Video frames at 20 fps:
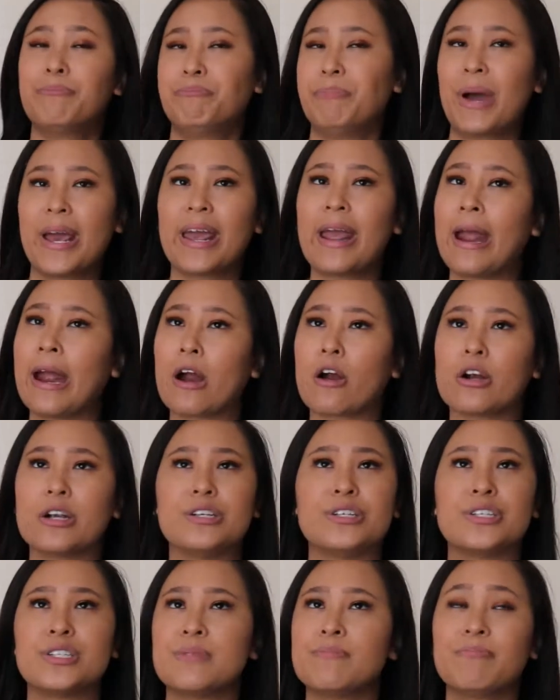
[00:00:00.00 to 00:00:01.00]
My
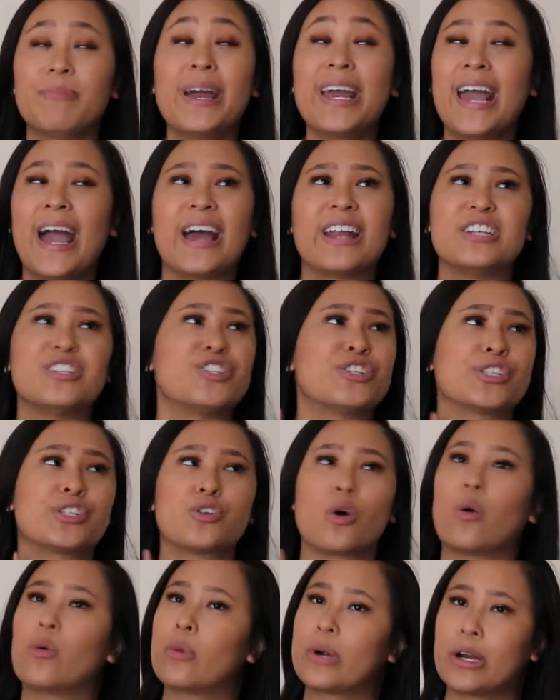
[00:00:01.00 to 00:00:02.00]
head is
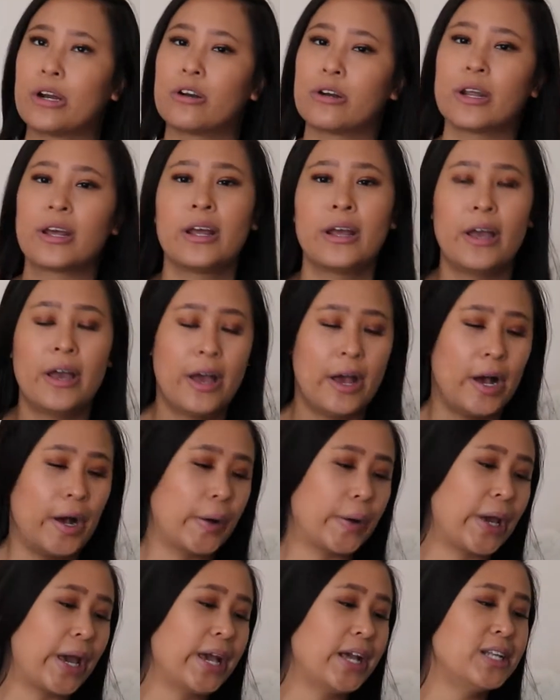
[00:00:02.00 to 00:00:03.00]
so weird.
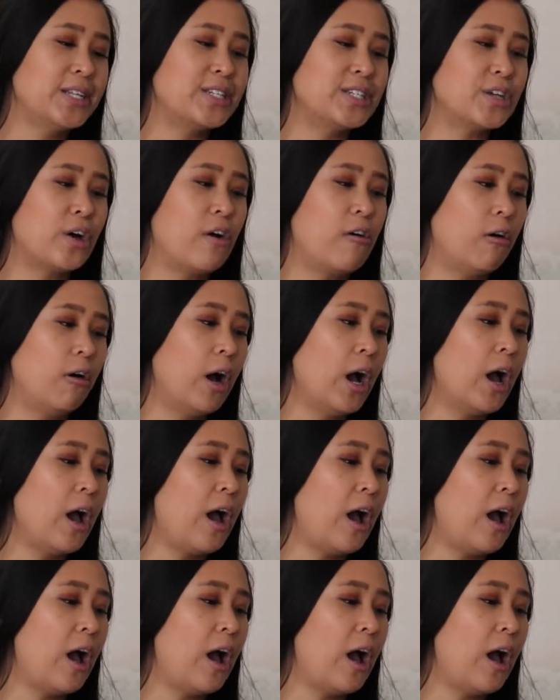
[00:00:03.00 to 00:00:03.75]
Okay, so